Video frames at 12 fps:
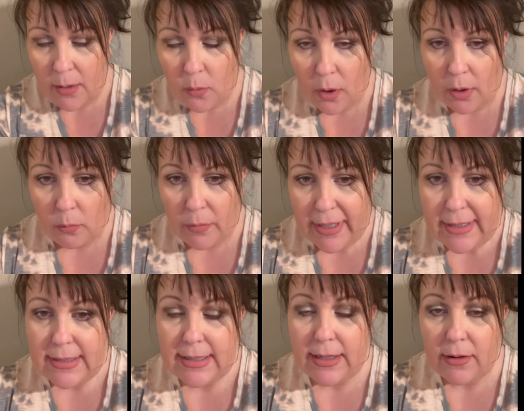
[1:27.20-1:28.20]
On
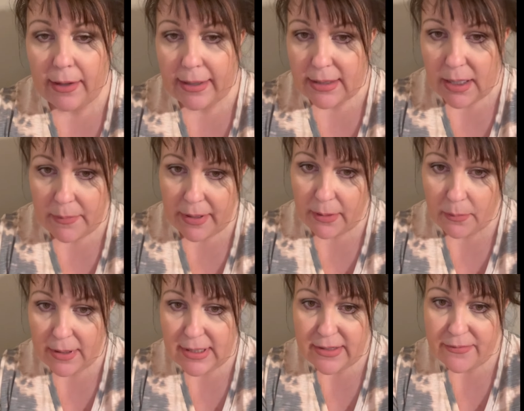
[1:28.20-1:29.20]
Wednesday, Greg told me he
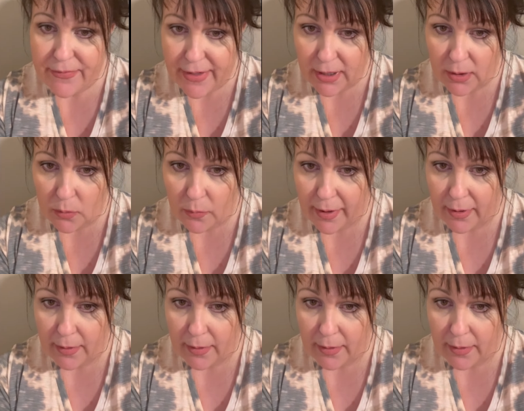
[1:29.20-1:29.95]
wasn't feeling well,